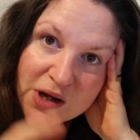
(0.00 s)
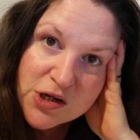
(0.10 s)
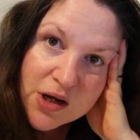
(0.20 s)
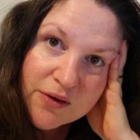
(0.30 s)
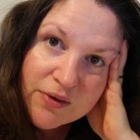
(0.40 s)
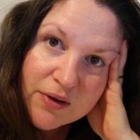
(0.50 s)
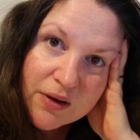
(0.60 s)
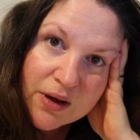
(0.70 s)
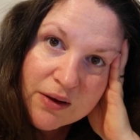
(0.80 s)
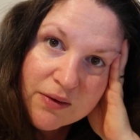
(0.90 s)
much
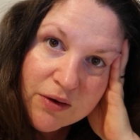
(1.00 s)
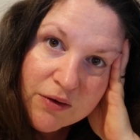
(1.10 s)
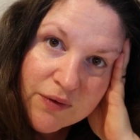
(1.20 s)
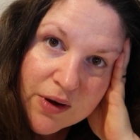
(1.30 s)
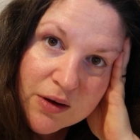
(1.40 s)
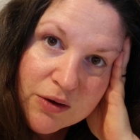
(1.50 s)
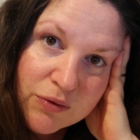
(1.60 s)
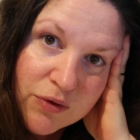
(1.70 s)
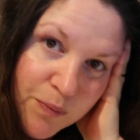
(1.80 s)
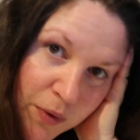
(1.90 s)
easier. I found a
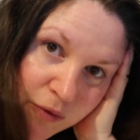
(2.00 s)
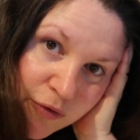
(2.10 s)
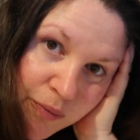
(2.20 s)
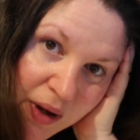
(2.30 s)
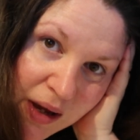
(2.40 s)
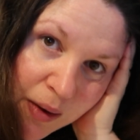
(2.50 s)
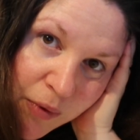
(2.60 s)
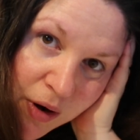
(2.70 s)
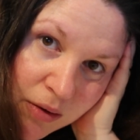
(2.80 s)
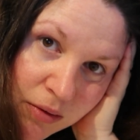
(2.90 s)
little spot for my
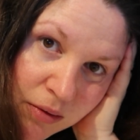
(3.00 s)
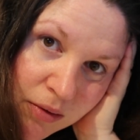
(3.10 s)
camera.